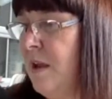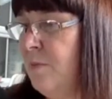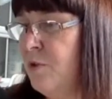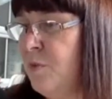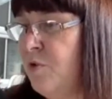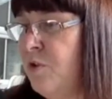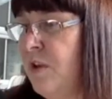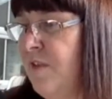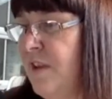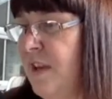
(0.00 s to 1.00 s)
I'm just wondering
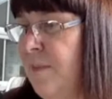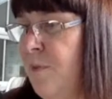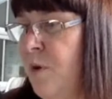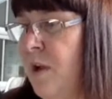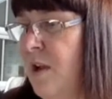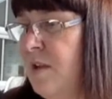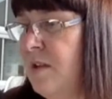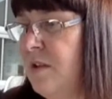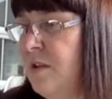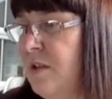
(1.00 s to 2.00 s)
if I need more lights
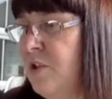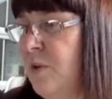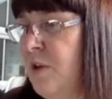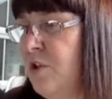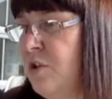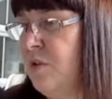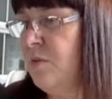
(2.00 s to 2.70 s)
on the situation.